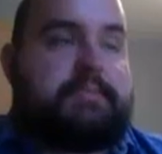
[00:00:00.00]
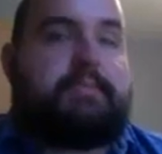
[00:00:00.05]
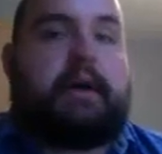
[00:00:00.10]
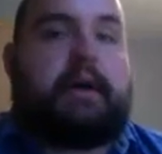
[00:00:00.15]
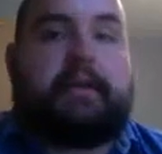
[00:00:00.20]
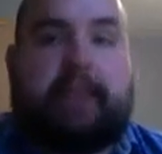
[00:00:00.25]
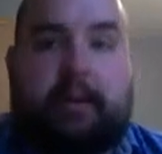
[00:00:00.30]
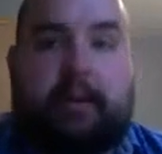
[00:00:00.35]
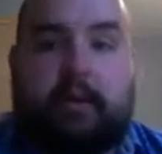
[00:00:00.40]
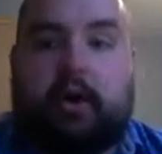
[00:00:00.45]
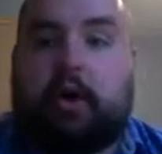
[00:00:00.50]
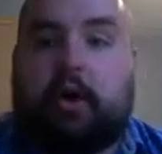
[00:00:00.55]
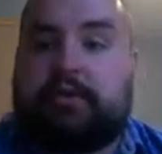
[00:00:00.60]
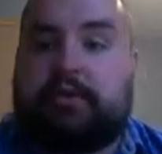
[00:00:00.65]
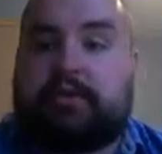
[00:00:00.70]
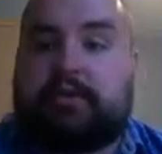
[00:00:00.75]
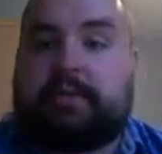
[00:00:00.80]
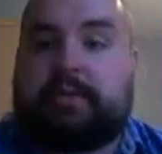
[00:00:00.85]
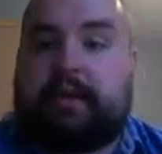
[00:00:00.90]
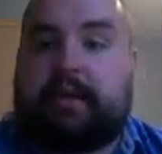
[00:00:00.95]
but they were
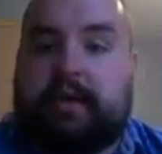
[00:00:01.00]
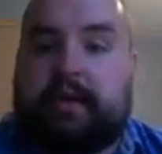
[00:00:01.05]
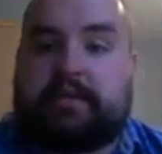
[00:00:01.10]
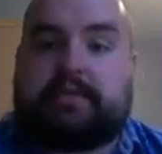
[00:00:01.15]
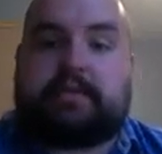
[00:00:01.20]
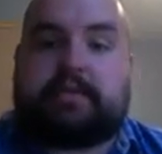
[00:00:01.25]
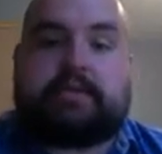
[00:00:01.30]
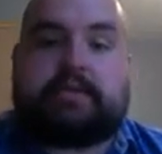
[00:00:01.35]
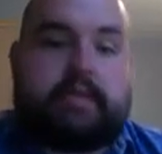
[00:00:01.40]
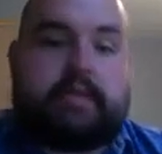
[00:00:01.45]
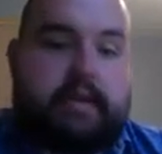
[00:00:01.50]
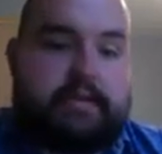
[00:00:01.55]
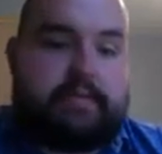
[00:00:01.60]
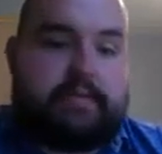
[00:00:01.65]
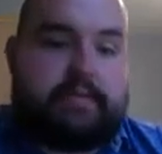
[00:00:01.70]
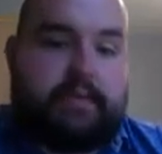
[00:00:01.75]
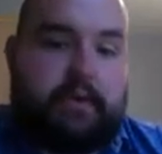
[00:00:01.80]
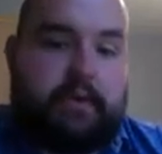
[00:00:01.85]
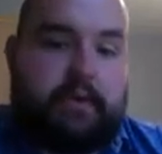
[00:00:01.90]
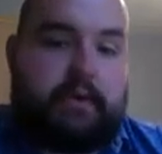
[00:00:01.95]
ultimately
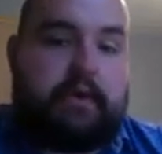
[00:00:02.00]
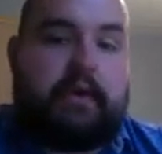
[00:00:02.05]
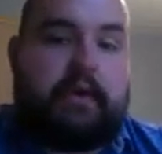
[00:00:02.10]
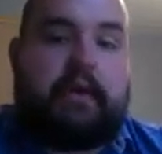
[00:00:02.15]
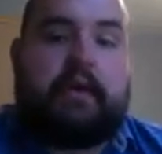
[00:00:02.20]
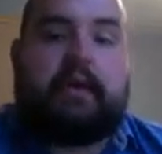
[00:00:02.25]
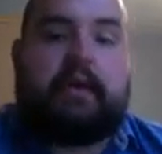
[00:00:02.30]
unsuccessful